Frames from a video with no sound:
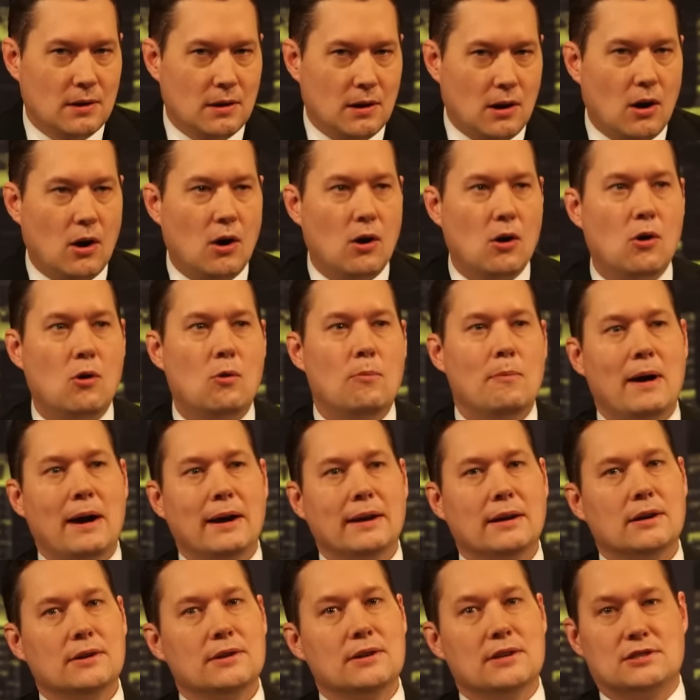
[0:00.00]
Oh my
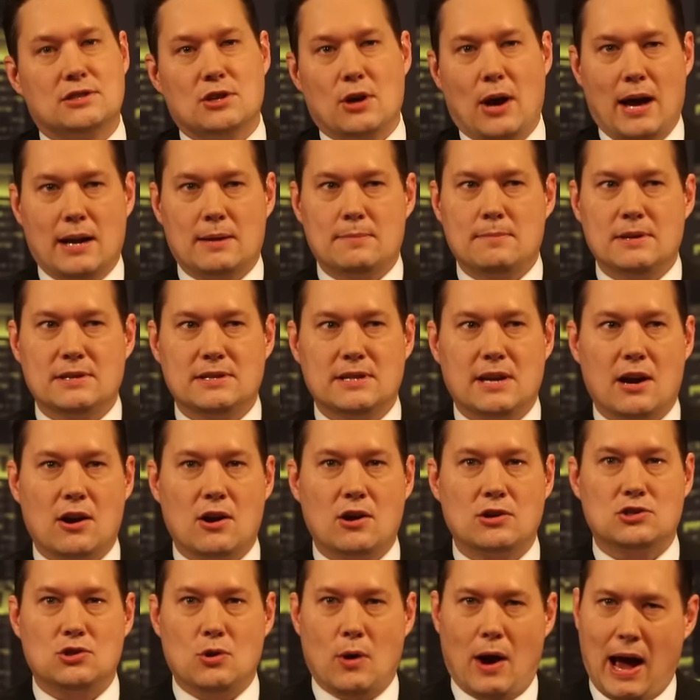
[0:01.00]
goodness, you had a
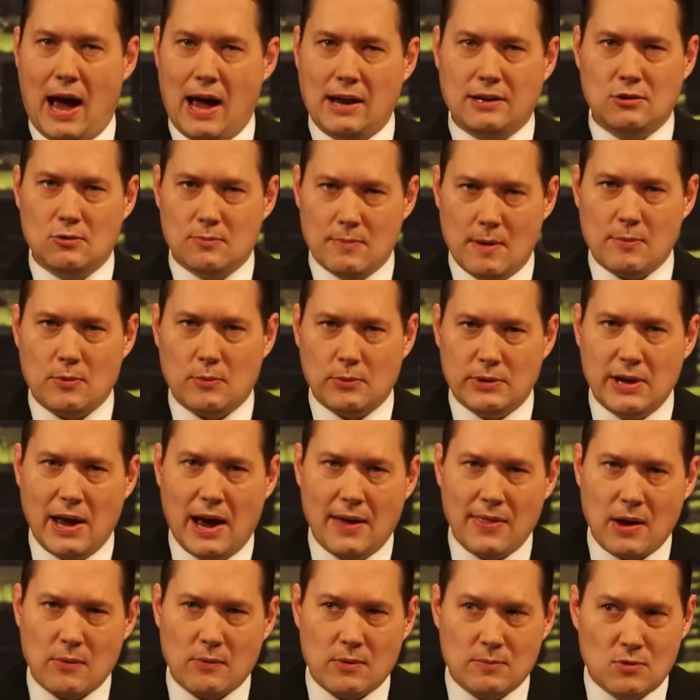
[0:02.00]
miscarriage. You remember when you
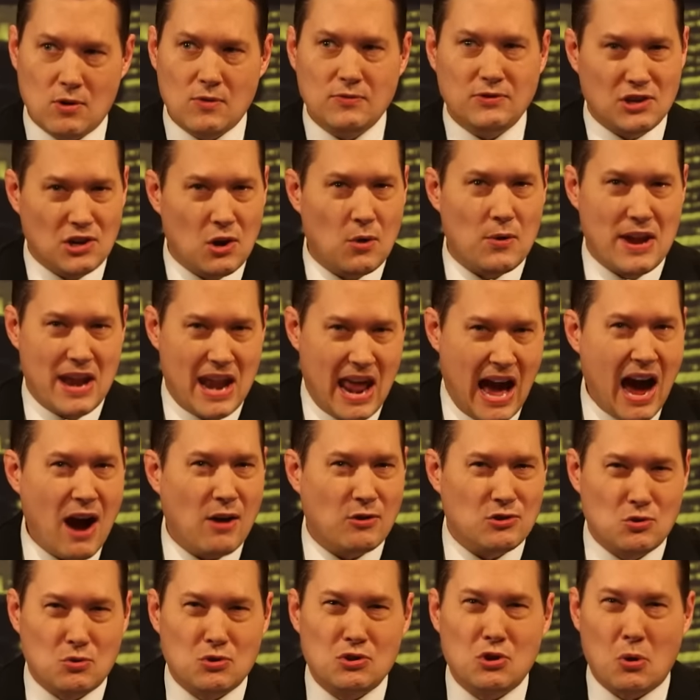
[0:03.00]
had that removed? You know,
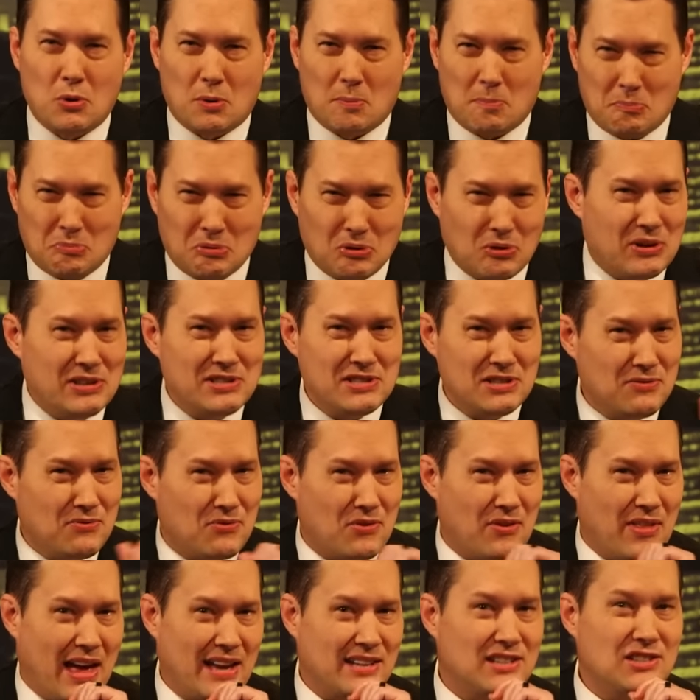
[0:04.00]
now you'd go to prison
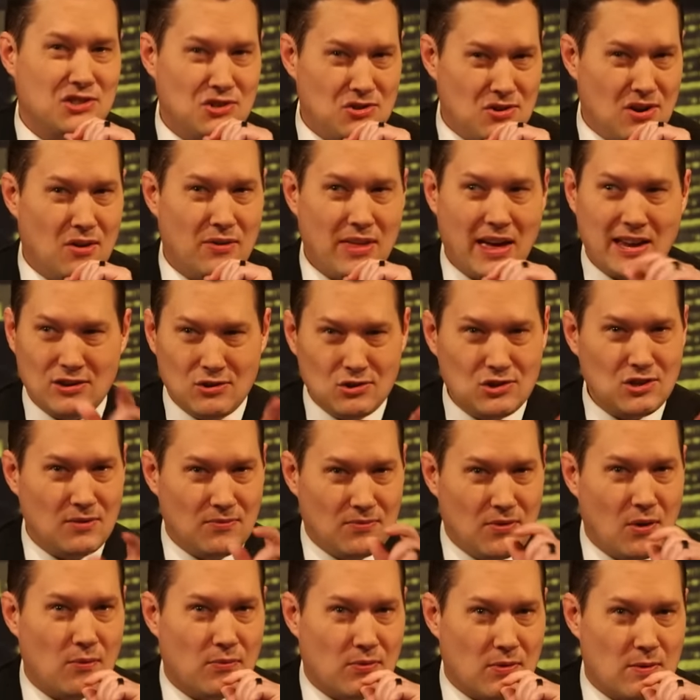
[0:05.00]
for that. Did you know that? You
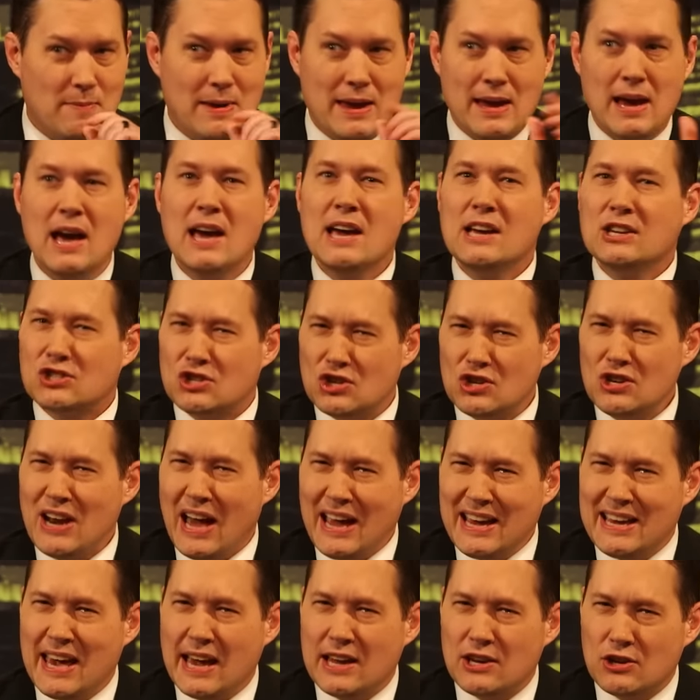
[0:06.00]
should vote for me. Shouldn't
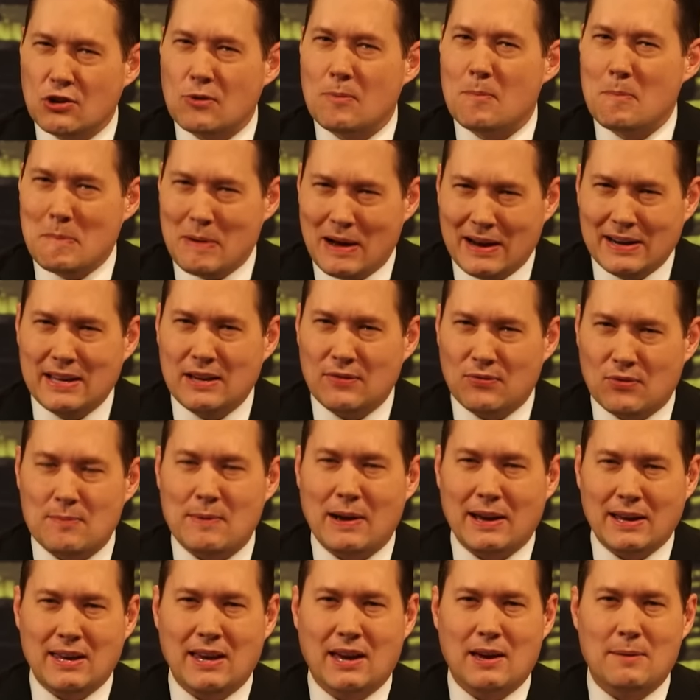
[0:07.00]
I get your money for
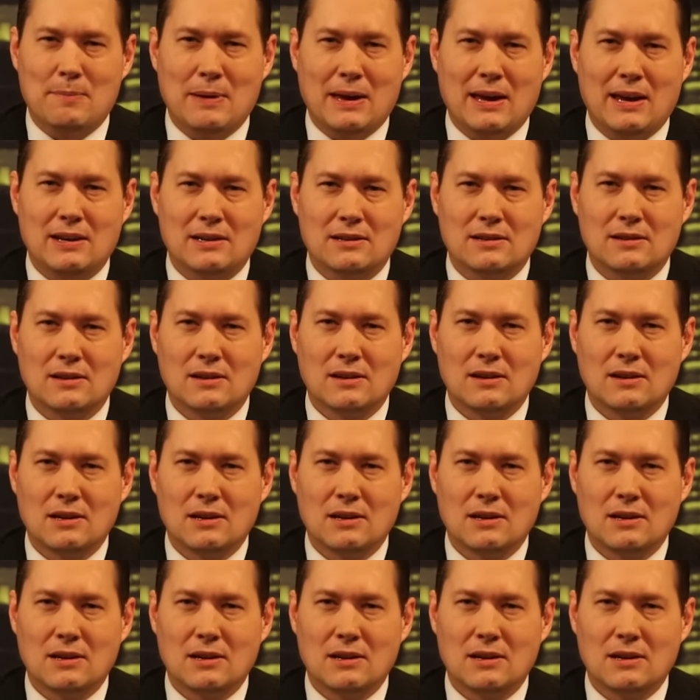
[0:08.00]
my campaign?